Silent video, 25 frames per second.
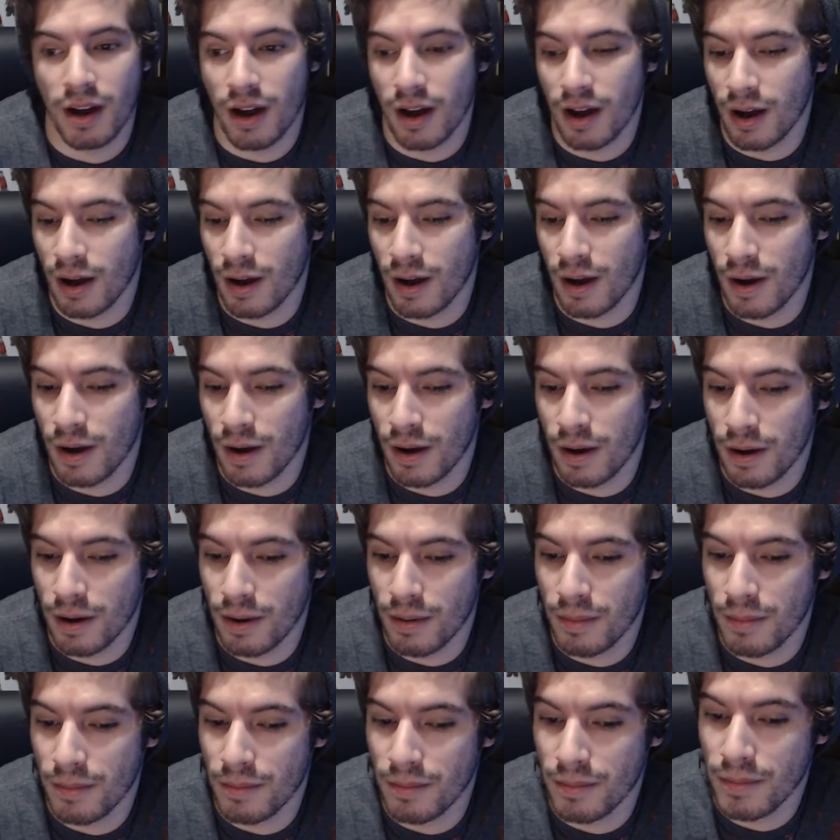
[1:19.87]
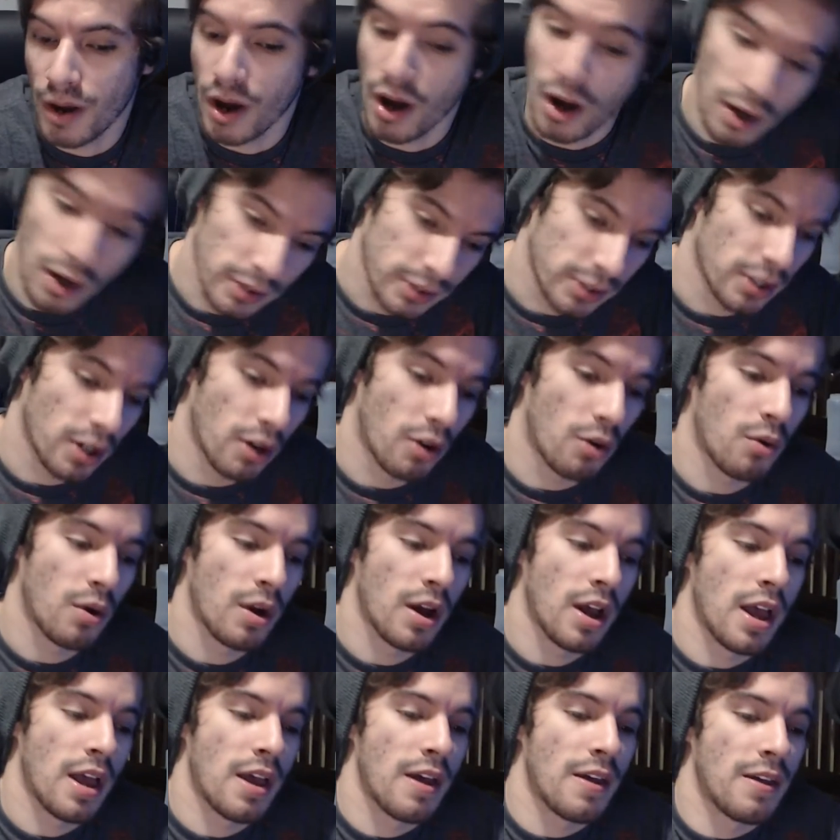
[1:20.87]
Um, also,
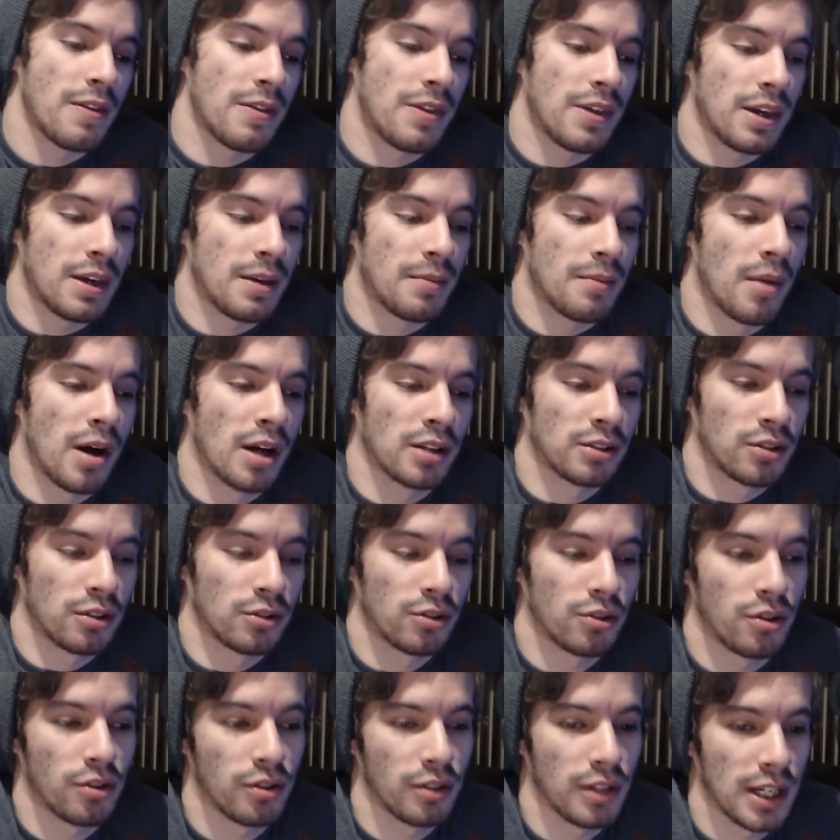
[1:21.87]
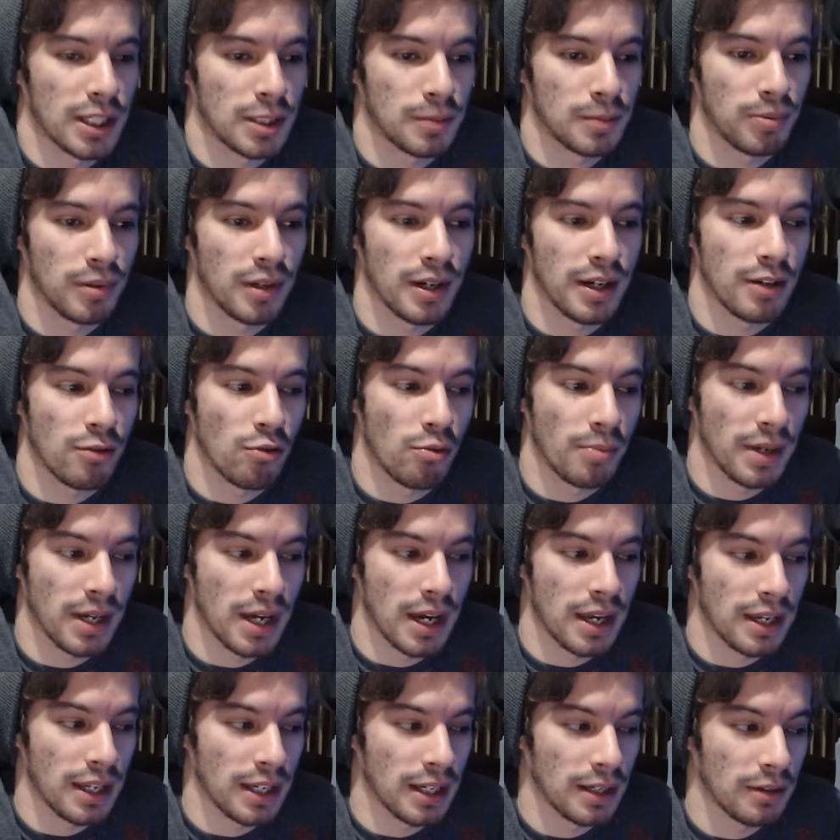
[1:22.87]
the Monster Hunter Let's Play will be
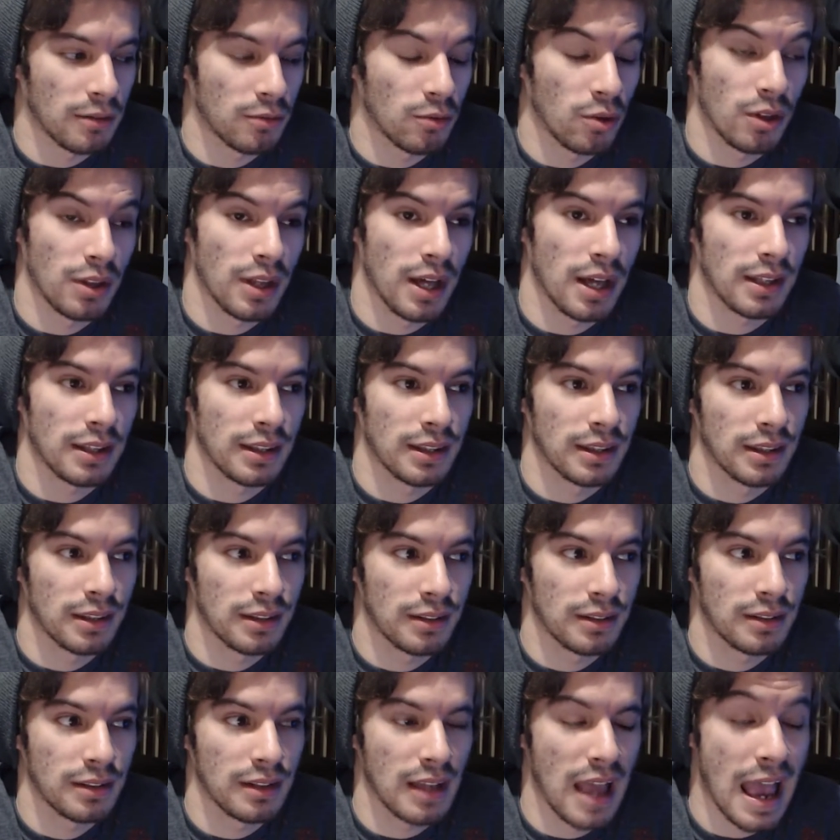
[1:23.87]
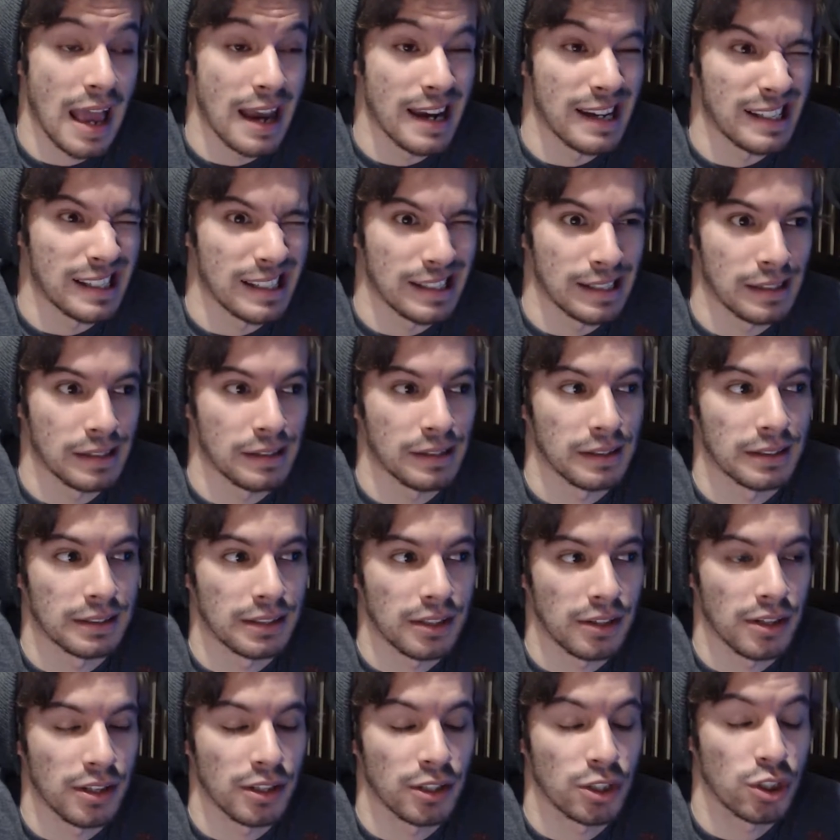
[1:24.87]
ending, well, not ending,
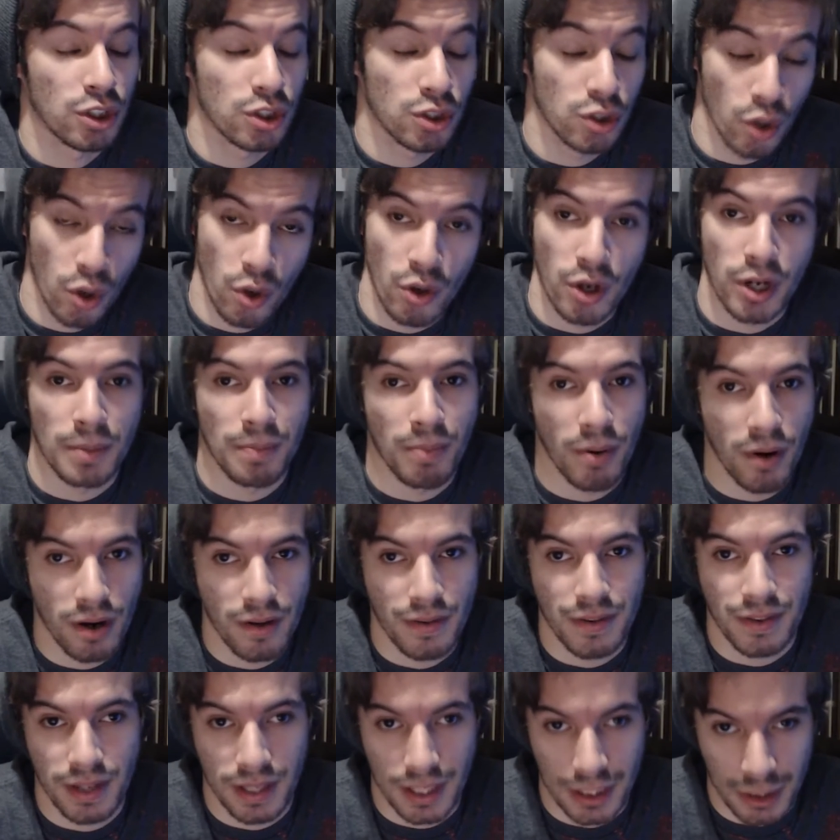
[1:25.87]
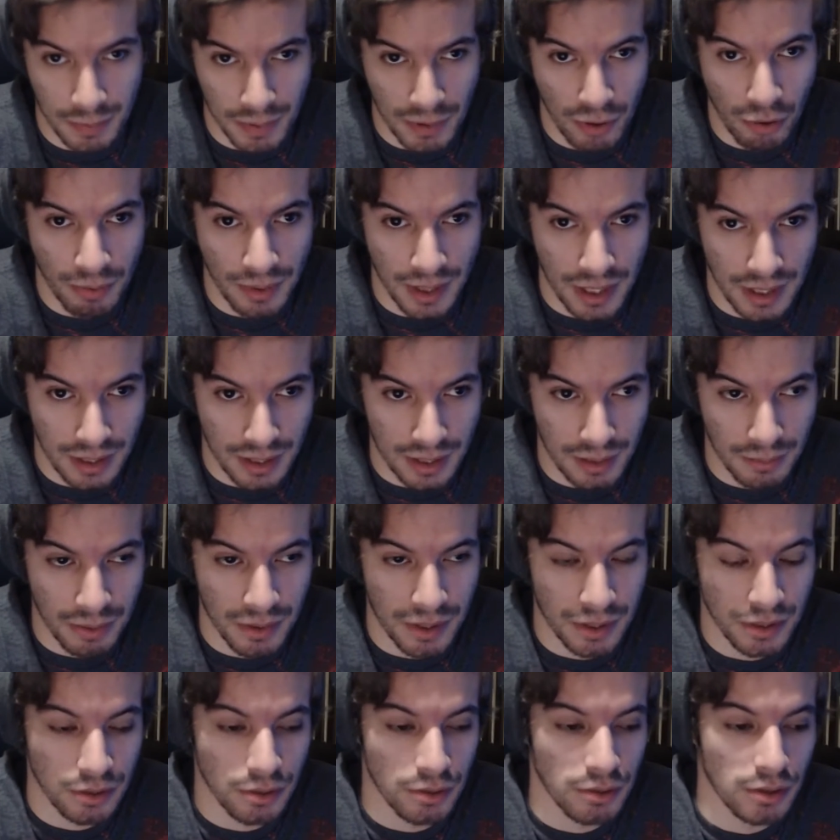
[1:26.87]
sorry, the story part of the Let's Play will be ending
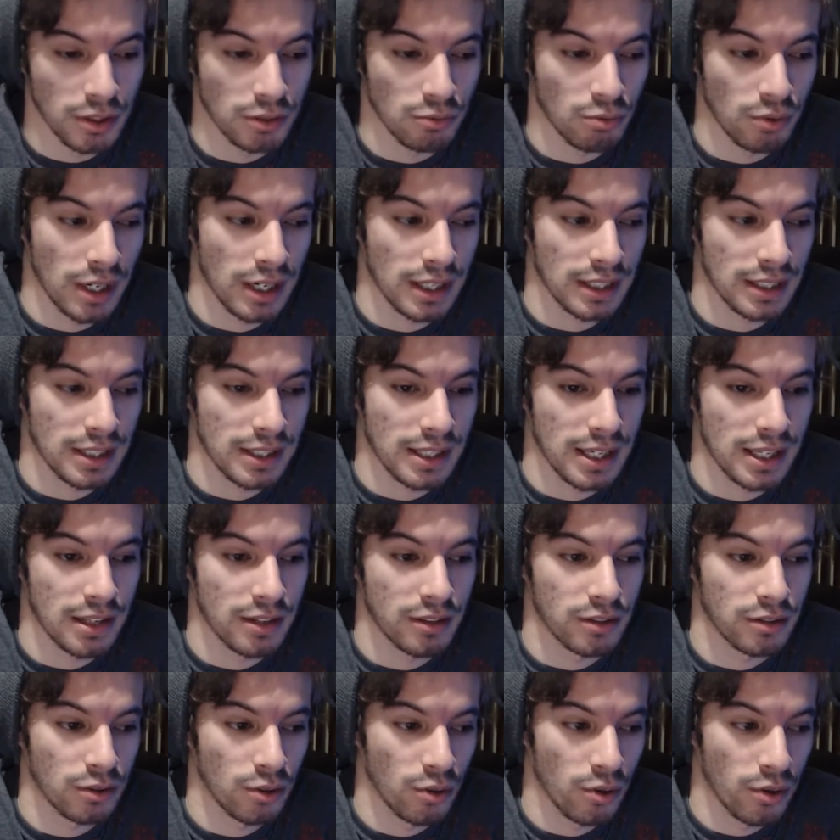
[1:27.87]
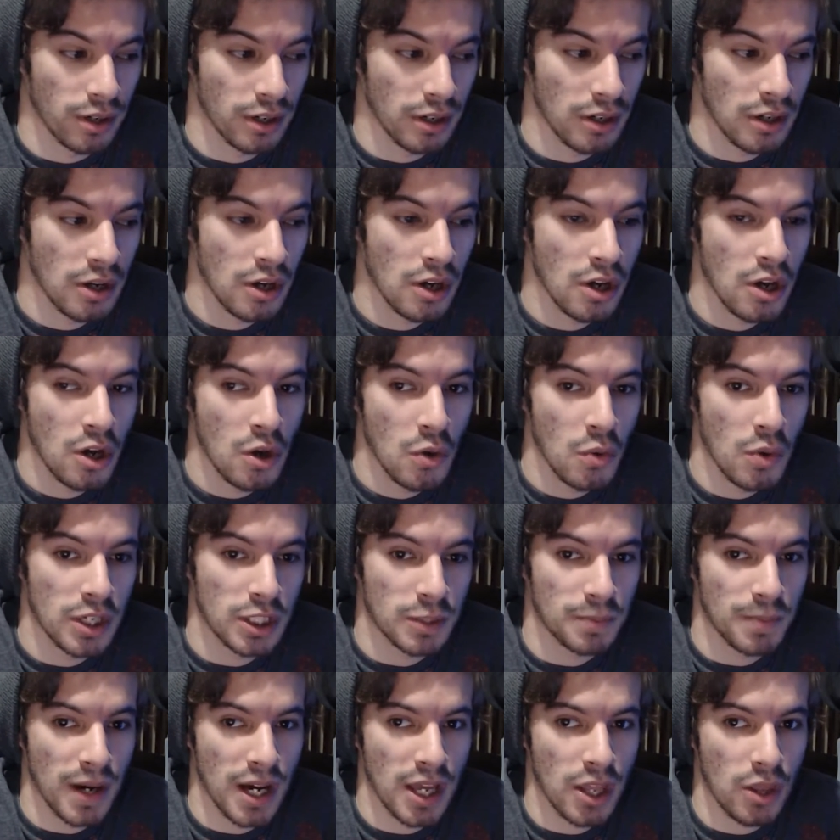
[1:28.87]
pretty soon, because we're getting to the end of the story,
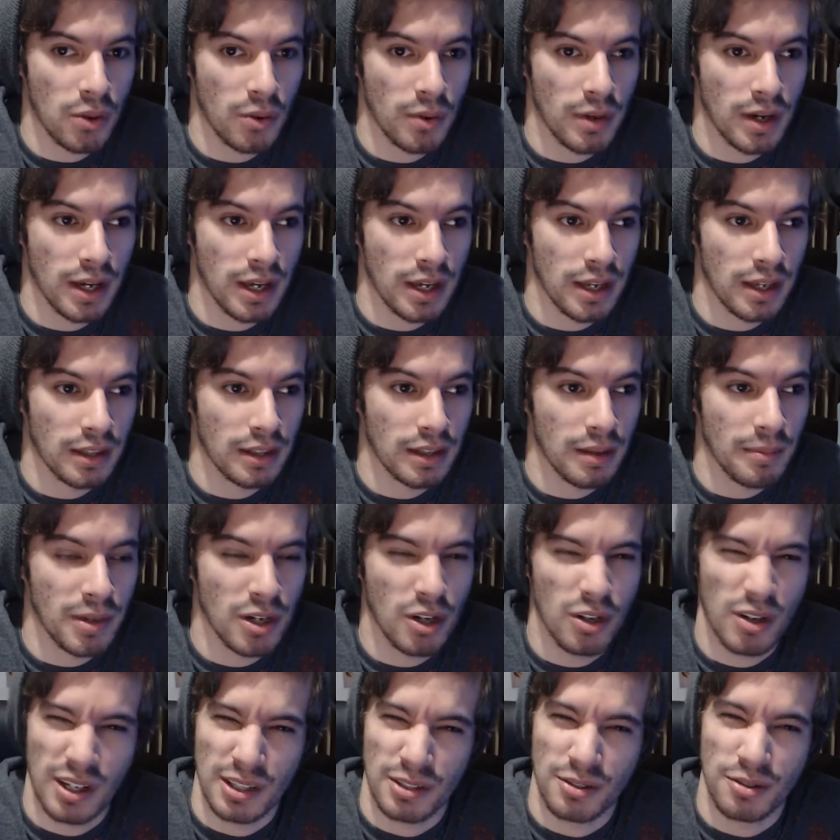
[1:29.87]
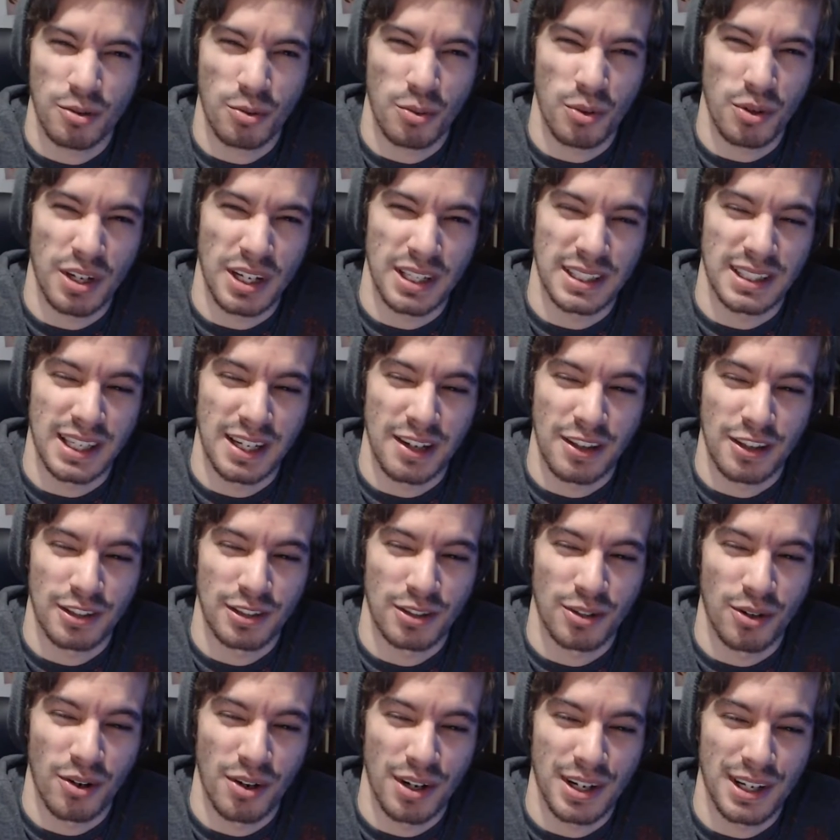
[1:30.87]
which, by the way, let me know what you guys think of the
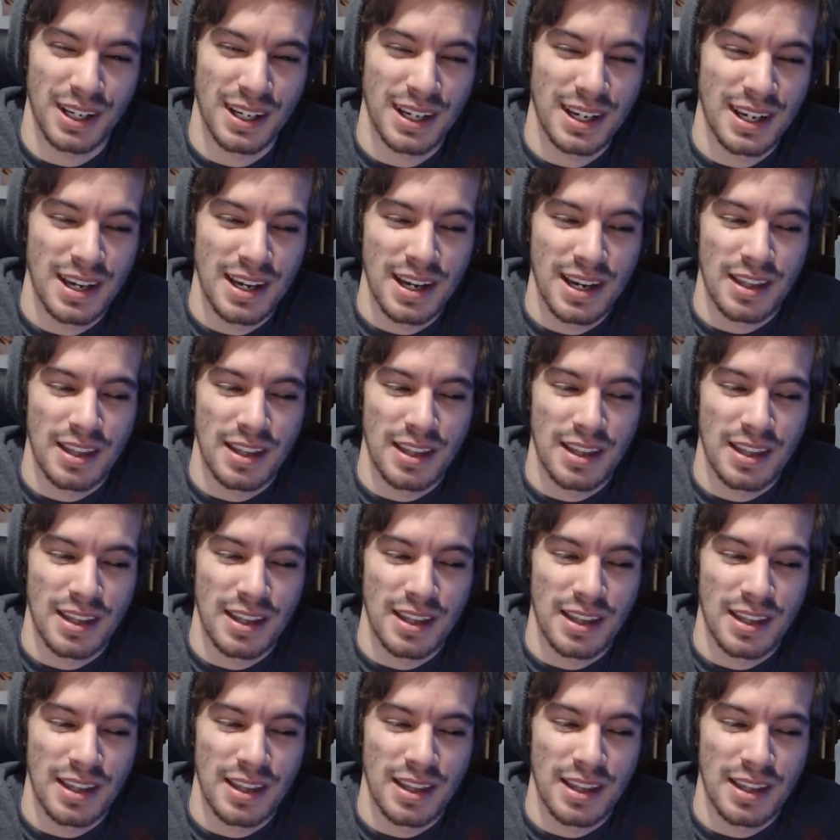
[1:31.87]
story.